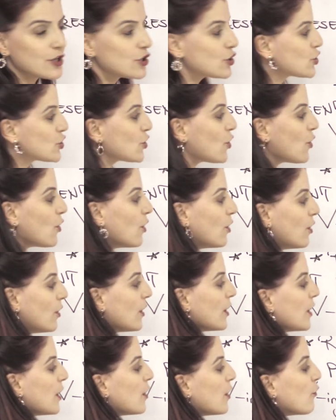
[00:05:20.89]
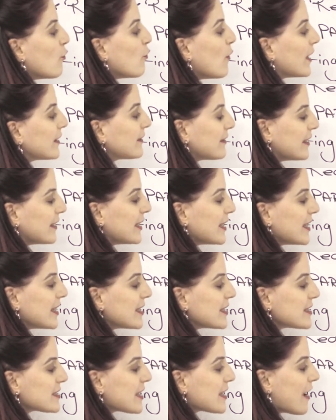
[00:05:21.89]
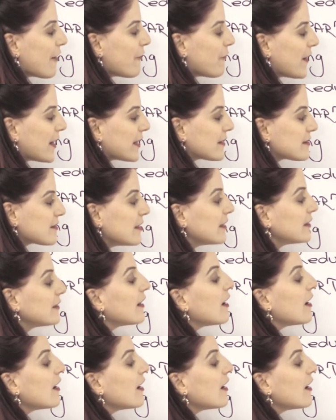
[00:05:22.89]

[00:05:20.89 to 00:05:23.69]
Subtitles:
So what is affected?